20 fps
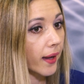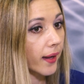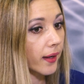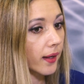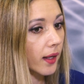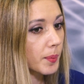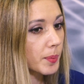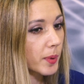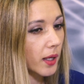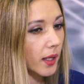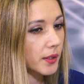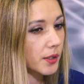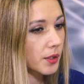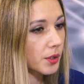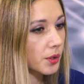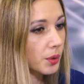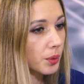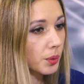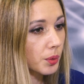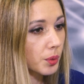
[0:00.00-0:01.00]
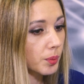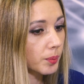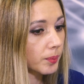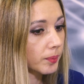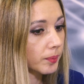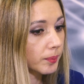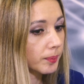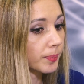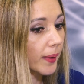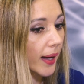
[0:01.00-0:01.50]
enable us to
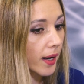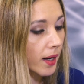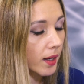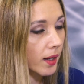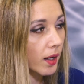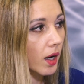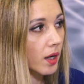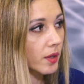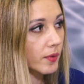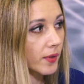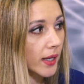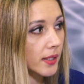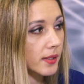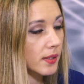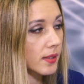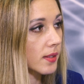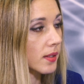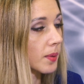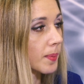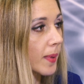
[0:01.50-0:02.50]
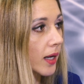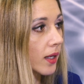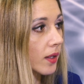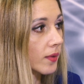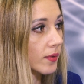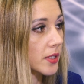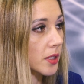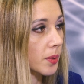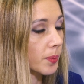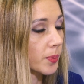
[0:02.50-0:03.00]
better harvest
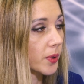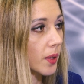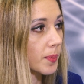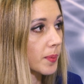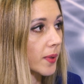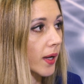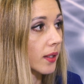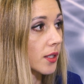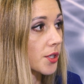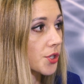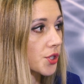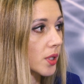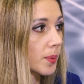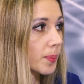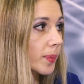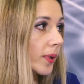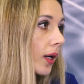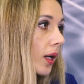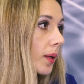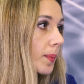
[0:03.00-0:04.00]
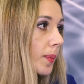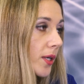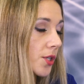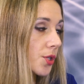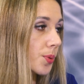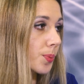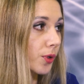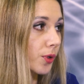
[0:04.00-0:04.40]
systematic risk premia in a cheaper and much